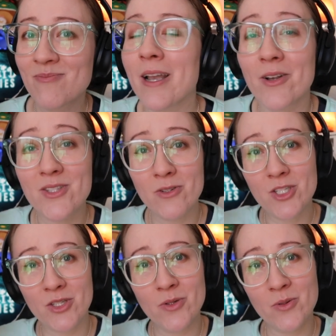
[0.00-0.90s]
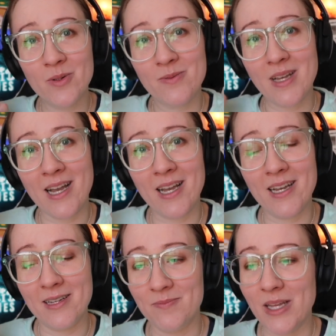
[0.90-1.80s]
I also do,
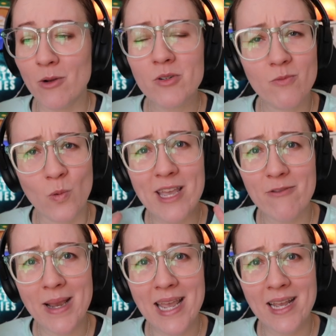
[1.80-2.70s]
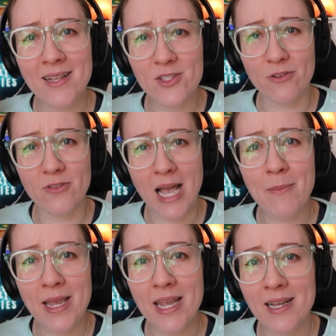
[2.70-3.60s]
I don't wave my hands or flap
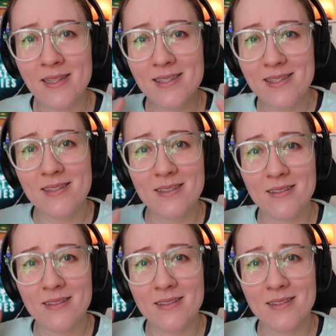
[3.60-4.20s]
my hands.